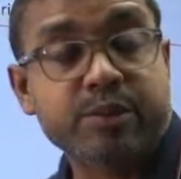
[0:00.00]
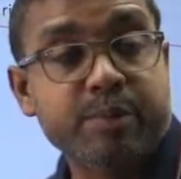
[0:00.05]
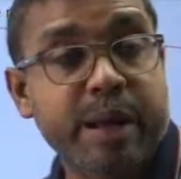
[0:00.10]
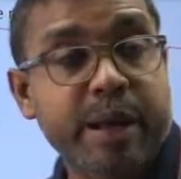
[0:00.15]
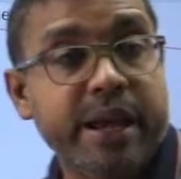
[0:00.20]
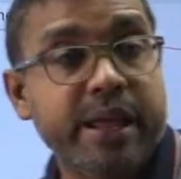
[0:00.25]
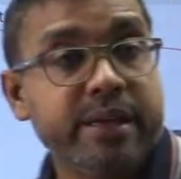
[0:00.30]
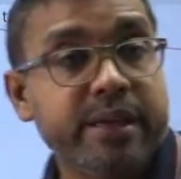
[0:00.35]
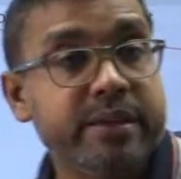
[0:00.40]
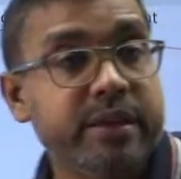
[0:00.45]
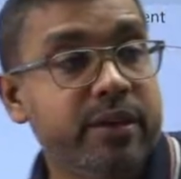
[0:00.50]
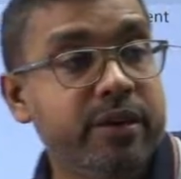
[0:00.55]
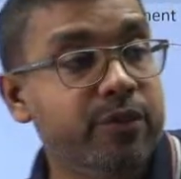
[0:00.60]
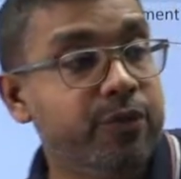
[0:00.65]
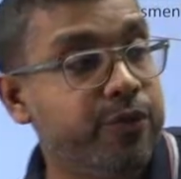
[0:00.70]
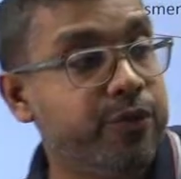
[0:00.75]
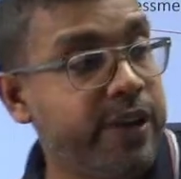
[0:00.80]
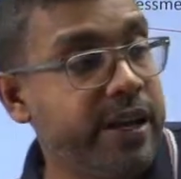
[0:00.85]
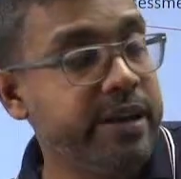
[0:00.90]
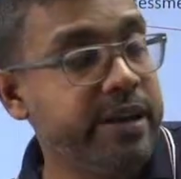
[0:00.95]
manager
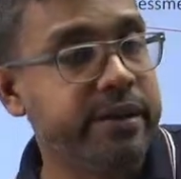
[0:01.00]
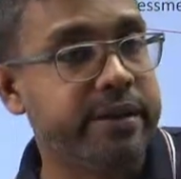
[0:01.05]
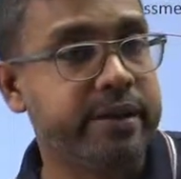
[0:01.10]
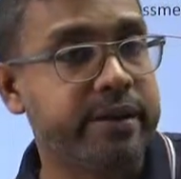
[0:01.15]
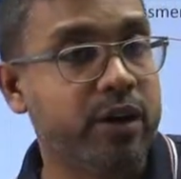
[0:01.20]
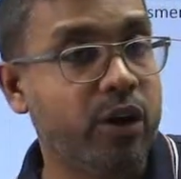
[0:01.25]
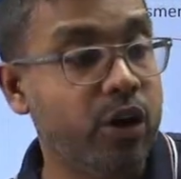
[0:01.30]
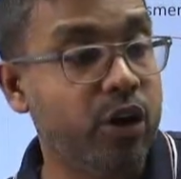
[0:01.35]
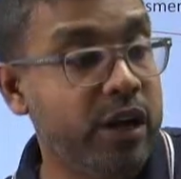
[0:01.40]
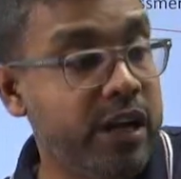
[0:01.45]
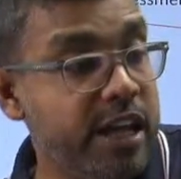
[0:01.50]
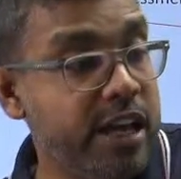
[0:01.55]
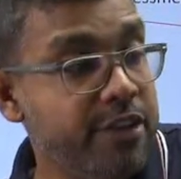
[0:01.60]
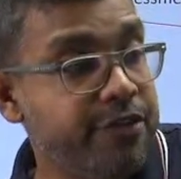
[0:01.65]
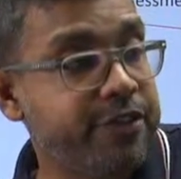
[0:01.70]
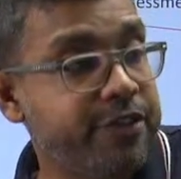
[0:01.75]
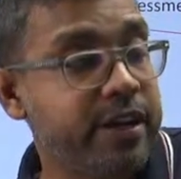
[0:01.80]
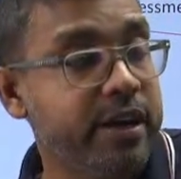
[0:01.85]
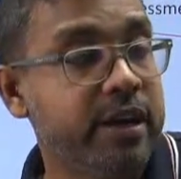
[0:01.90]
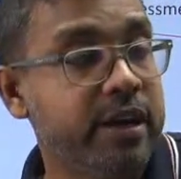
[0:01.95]
went or
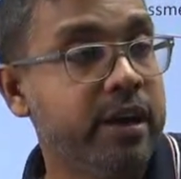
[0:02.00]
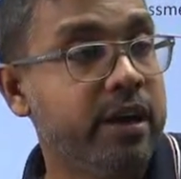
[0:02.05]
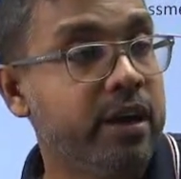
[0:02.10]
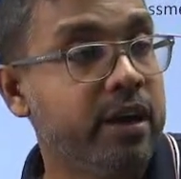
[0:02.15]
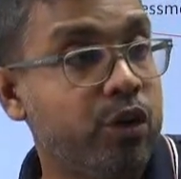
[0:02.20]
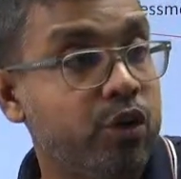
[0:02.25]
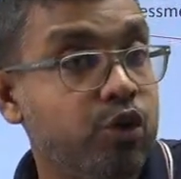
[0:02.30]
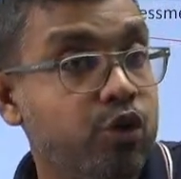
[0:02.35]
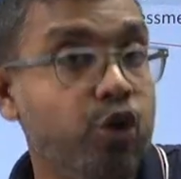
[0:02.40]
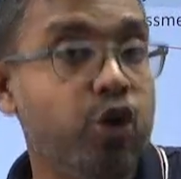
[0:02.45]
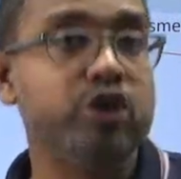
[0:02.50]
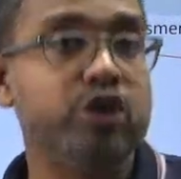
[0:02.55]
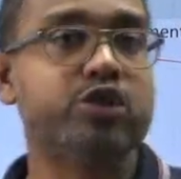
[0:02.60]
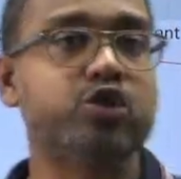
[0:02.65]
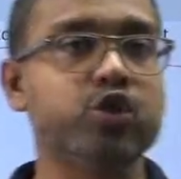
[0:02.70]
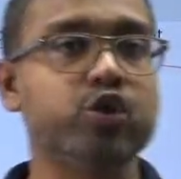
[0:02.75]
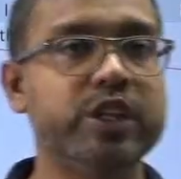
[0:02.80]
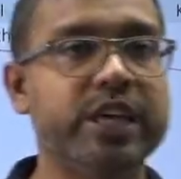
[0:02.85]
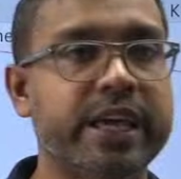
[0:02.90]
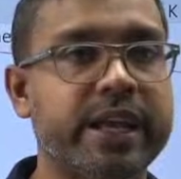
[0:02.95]
left close to
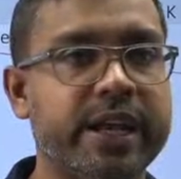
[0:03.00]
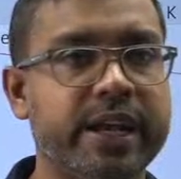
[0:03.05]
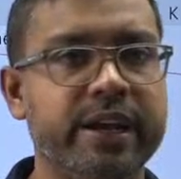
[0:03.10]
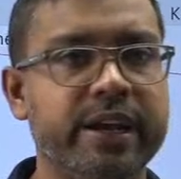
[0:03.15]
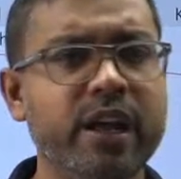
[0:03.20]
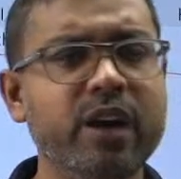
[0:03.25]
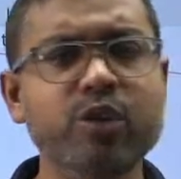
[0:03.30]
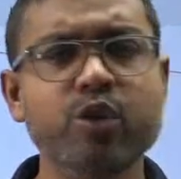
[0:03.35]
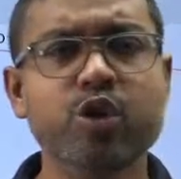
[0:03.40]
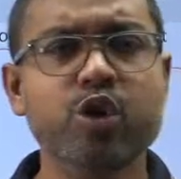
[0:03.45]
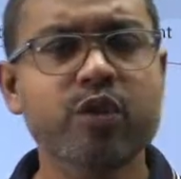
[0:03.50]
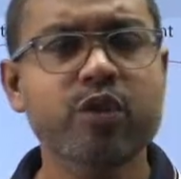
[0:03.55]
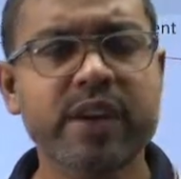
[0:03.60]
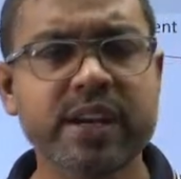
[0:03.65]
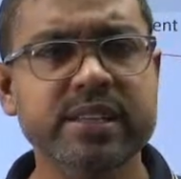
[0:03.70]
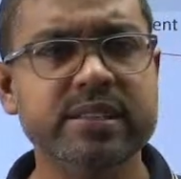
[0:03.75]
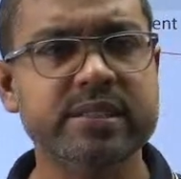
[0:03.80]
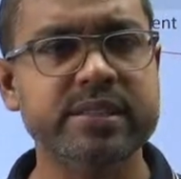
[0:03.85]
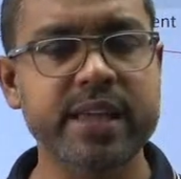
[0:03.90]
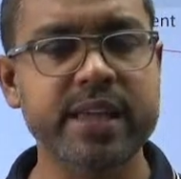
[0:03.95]
the year end. Now no one
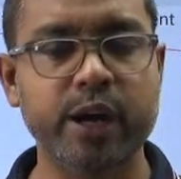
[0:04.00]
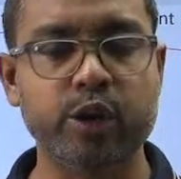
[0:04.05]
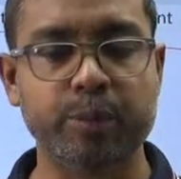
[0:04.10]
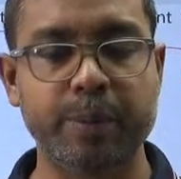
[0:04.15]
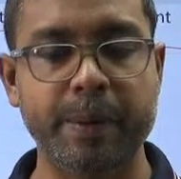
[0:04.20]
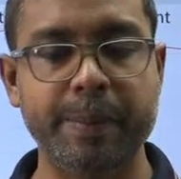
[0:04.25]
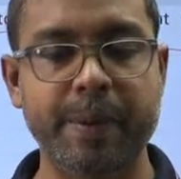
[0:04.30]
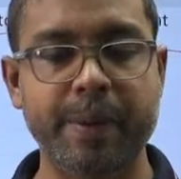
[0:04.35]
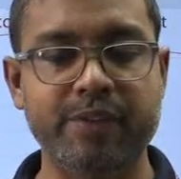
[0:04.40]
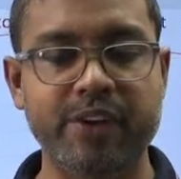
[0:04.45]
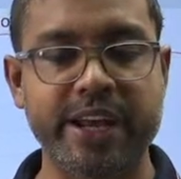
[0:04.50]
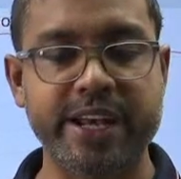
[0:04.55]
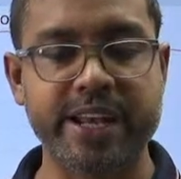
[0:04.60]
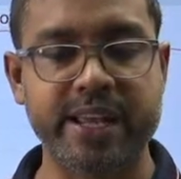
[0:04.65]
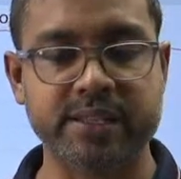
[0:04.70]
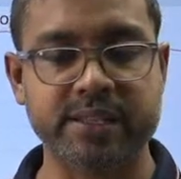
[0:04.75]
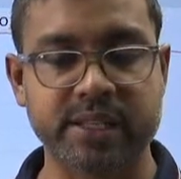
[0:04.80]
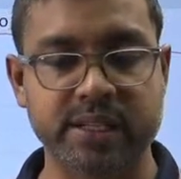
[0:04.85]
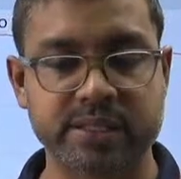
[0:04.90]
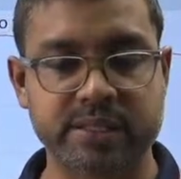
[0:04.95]
is there to prepare
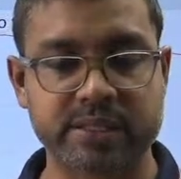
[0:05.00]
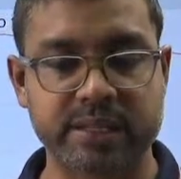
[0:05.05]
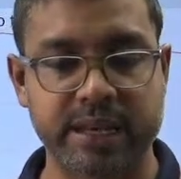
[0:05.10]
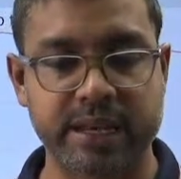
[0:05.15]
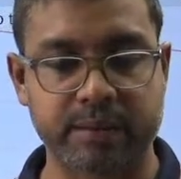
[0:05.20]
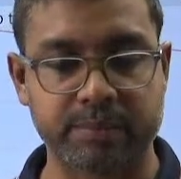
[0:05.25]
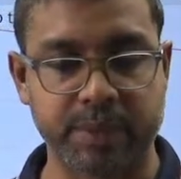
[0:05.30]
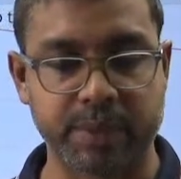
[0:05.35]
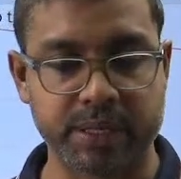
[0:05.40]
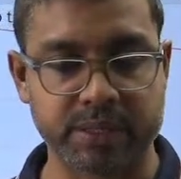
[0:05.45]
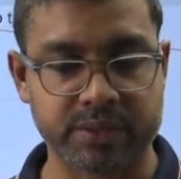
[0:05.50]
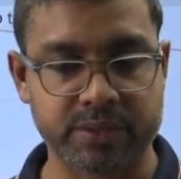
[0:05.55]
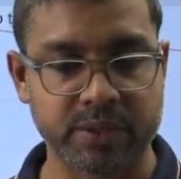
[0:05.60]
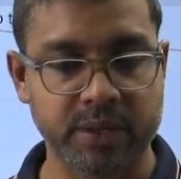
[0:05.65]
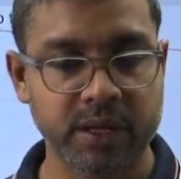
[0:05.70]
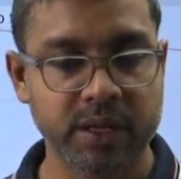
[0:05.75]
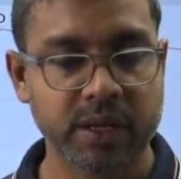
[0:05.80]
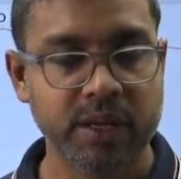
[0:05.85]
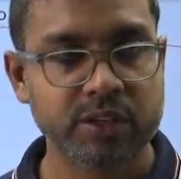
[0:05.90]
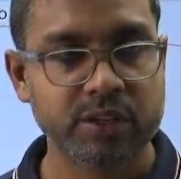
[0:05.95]
financial statements.
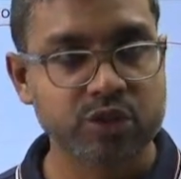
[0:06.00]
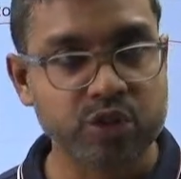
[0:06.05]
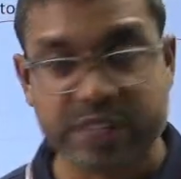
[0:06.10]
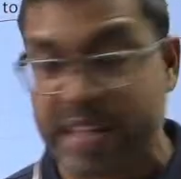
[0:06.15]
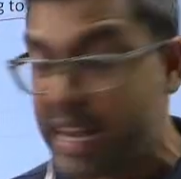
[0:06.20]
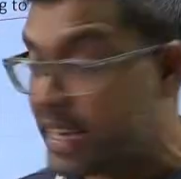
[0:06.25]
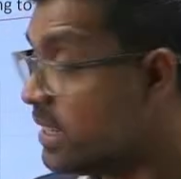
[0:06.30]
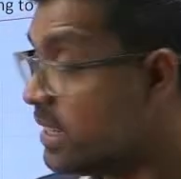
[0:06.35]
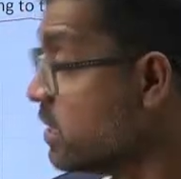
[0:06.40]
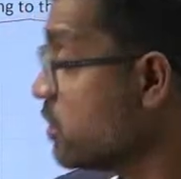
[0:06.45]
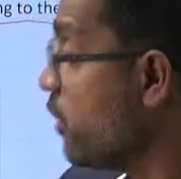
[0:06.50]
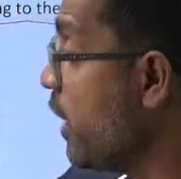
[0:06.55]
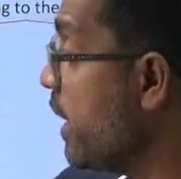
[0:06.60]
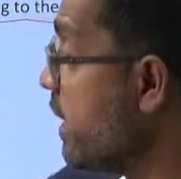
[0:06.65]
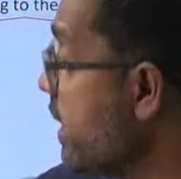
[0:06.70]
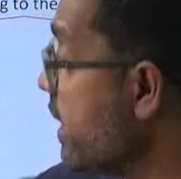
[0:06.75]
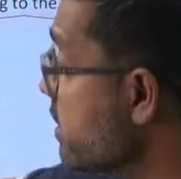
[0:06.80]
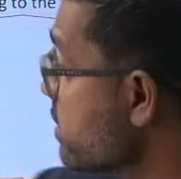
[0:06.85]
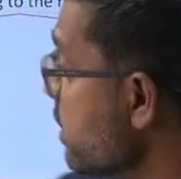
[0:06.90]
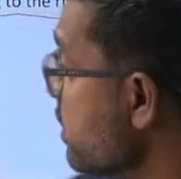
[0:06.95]
So that is
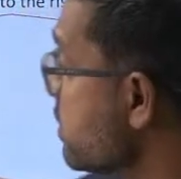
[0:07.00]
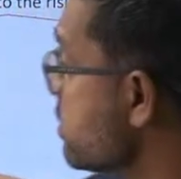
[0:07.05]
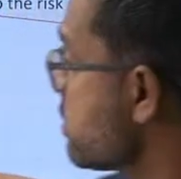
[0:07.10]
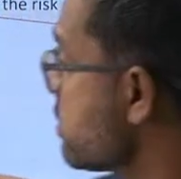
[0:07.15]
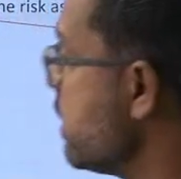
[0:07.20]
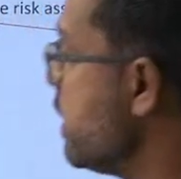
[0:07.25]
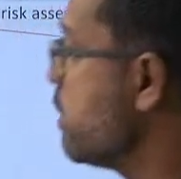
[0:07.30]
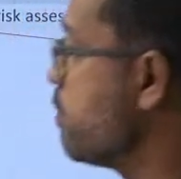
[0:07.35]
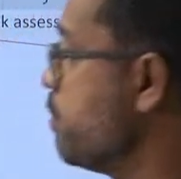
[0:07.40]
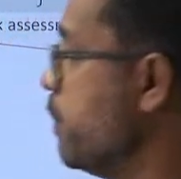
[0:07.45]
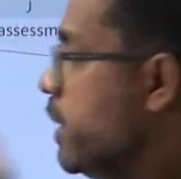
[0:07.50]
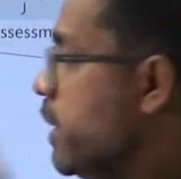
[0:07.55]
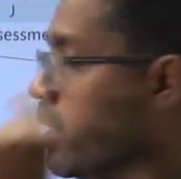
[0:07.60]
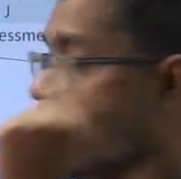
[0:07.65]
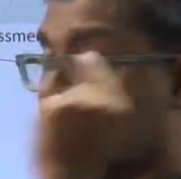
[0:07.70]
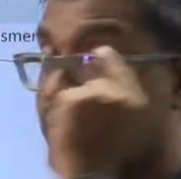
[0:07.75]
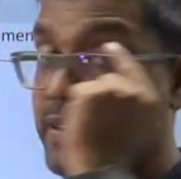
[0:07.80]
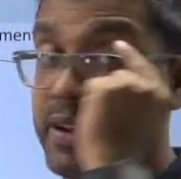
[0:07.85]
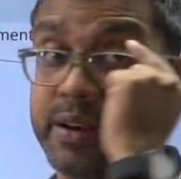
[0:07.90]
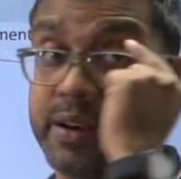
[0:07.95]
financial statement
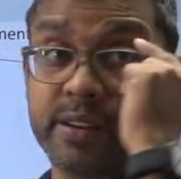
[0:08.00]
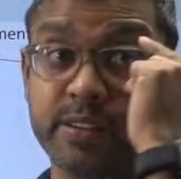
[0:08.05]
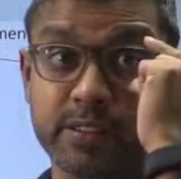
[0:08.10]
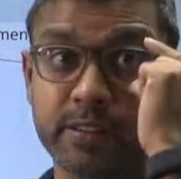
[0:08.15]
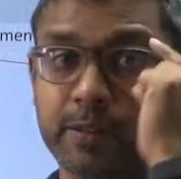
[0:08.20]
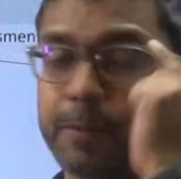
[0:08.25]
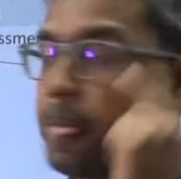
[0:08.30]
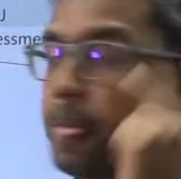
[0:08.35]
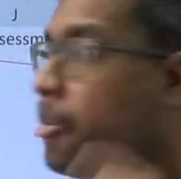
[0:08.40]
level risk.